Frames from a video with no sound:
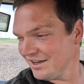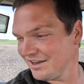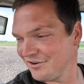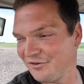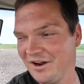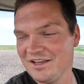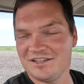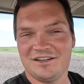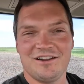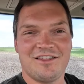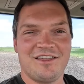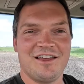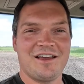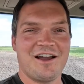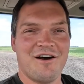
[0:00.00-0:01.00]
crazy to
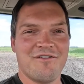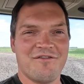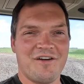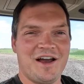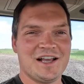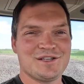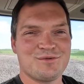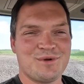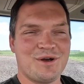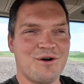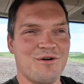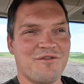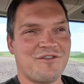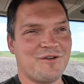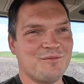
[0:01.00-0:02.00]
think how fast we
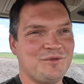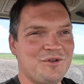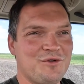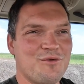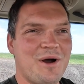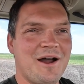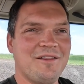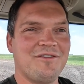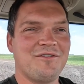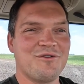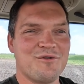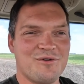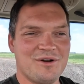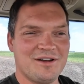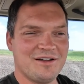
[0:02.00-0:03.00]
go from too wet
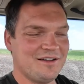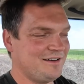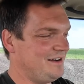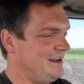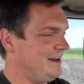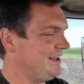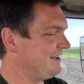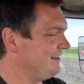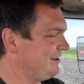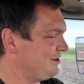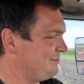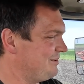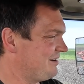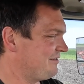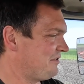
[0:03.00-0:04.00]
to needing a little
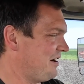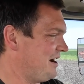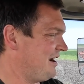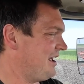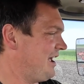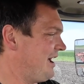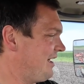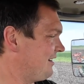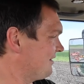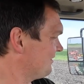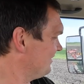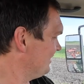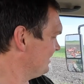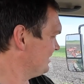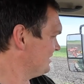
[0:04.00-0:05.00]
bit of rain again.
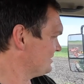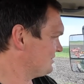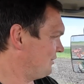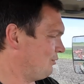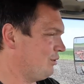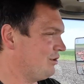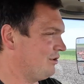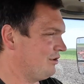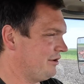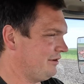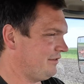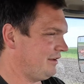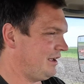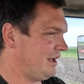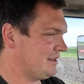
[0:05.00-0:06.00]
So it wouldn't hurt
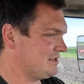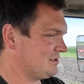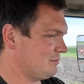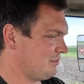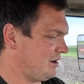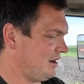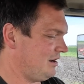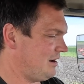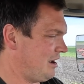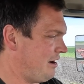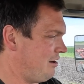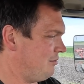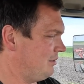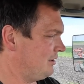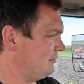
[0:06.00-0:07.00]
to get some rain
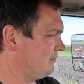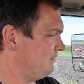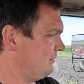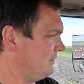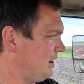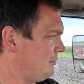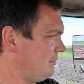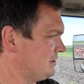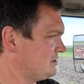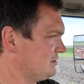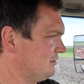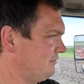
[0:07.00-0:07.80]
now, but not much in the